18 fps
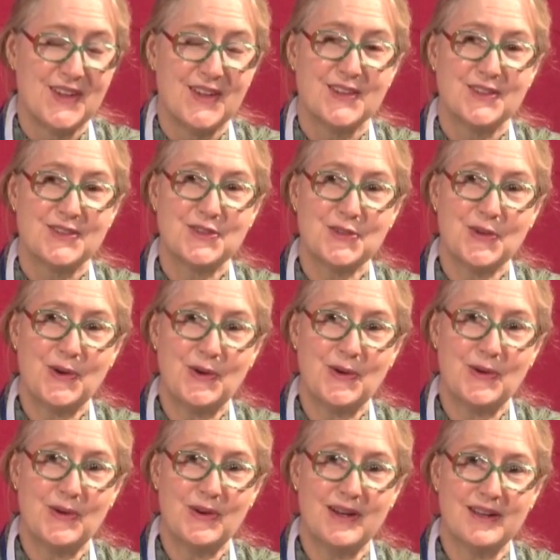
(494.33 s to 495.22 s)

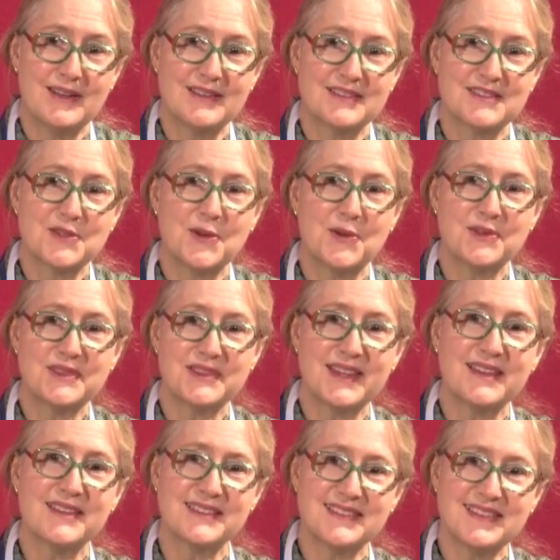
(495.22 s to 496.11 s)
So
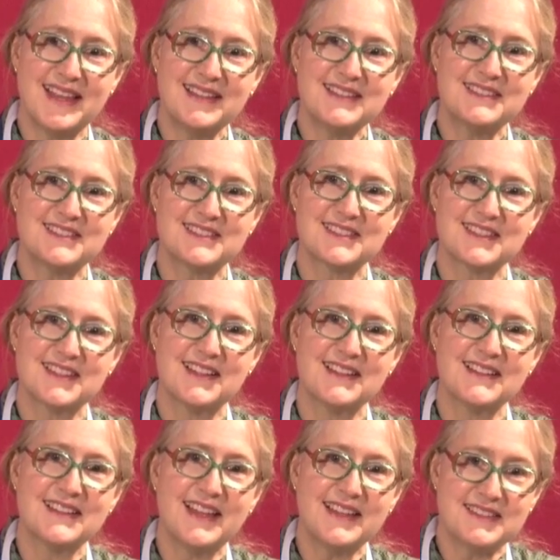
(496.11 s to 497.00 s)
let's
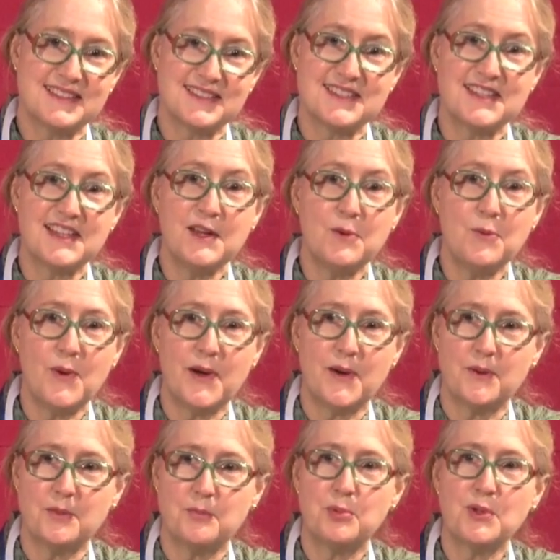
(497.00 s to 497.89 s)
see
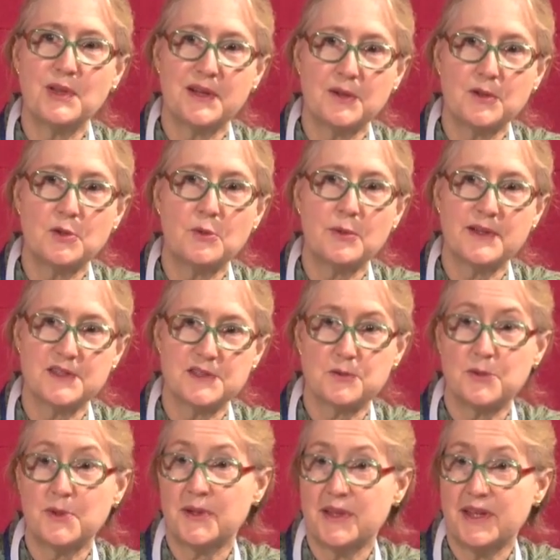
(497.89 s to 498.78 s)
where political risk
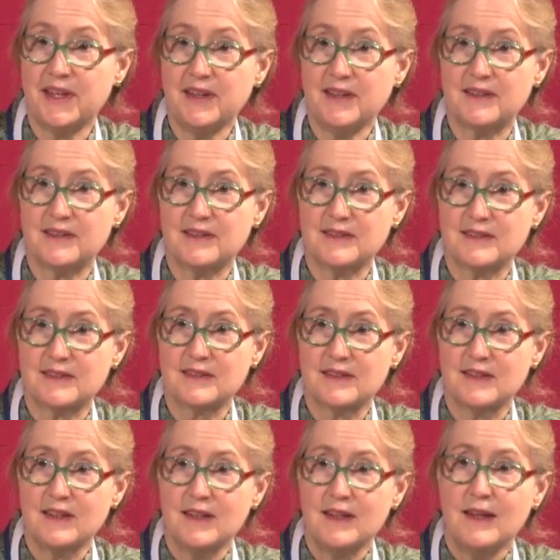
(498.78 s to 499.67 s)
really is.
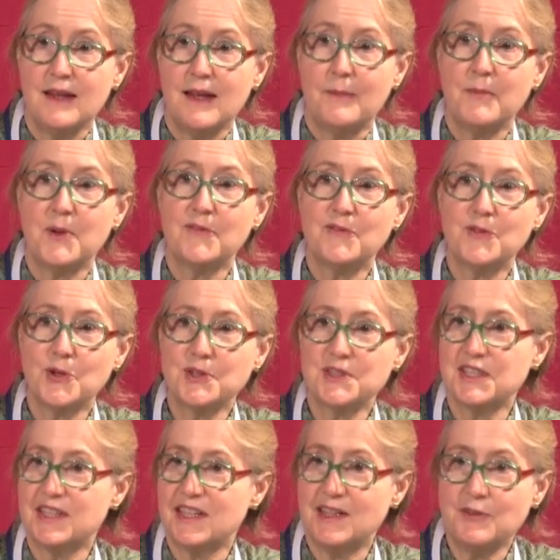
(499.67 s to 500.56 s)
We've
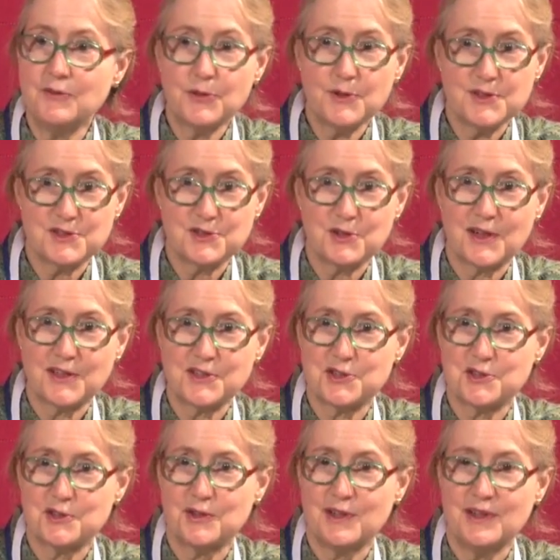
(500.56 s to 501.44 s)
looked at
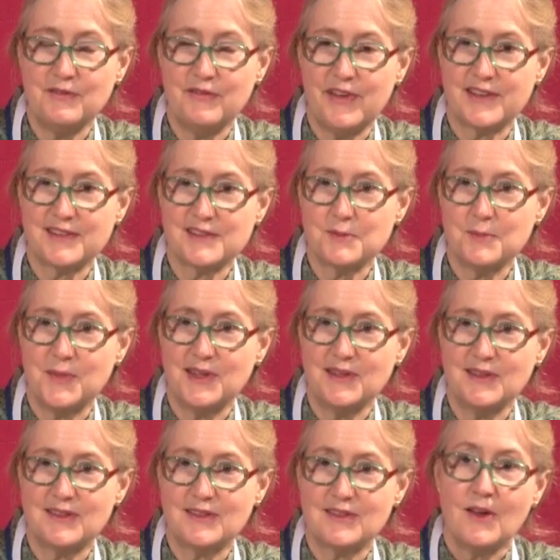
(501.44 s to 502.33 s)
infrastructure
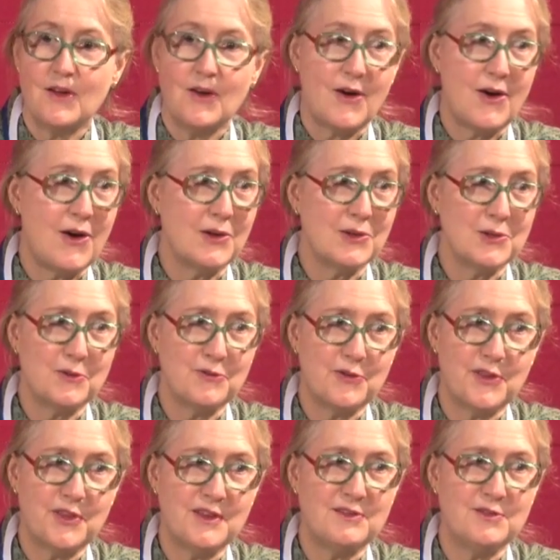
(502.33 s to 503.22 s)
investments all
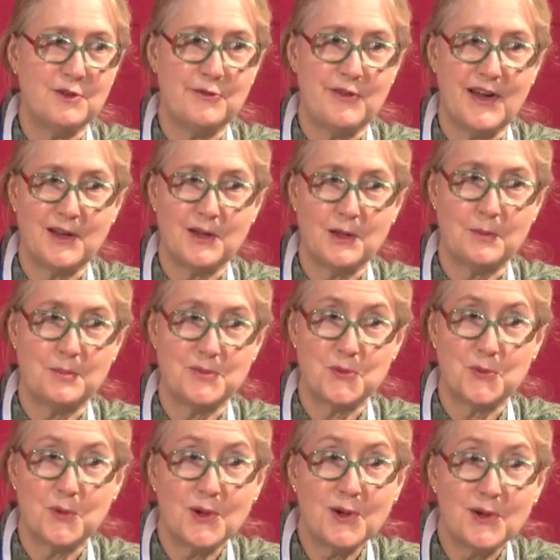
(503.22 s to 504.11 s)
over the developed
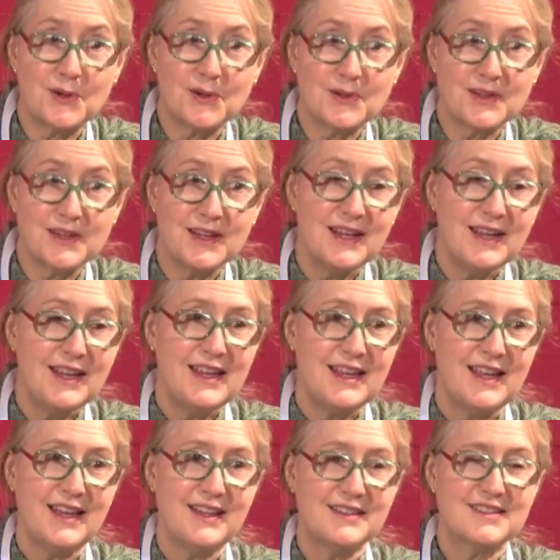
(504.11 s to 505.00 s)
world,
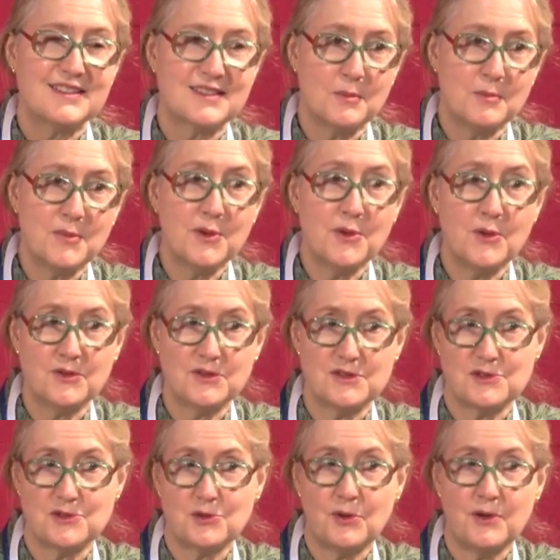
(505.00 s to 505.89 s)
and some of those
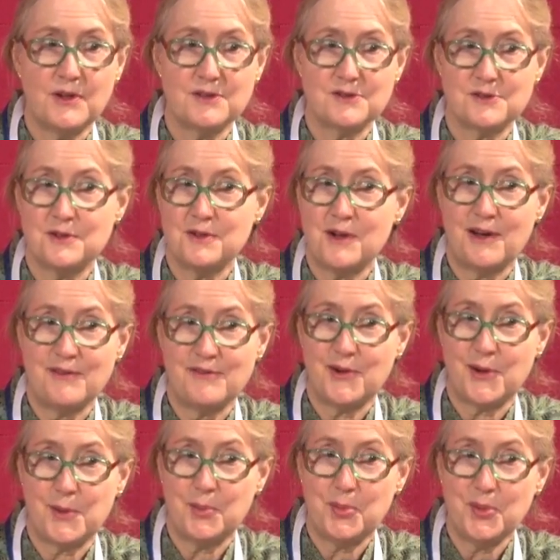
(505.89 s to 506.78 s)
stories are not
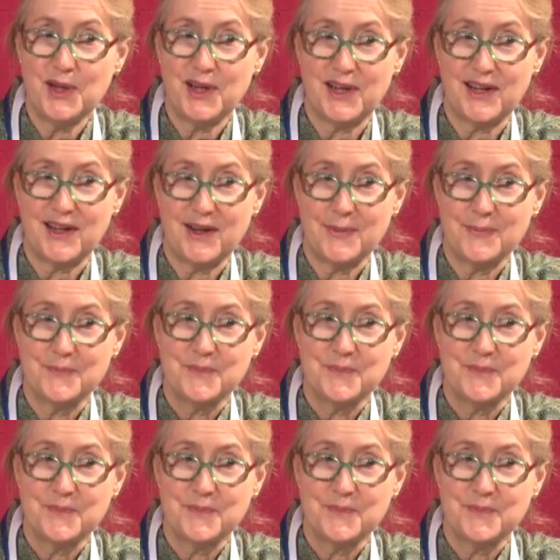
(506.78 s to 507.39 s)
very pretty.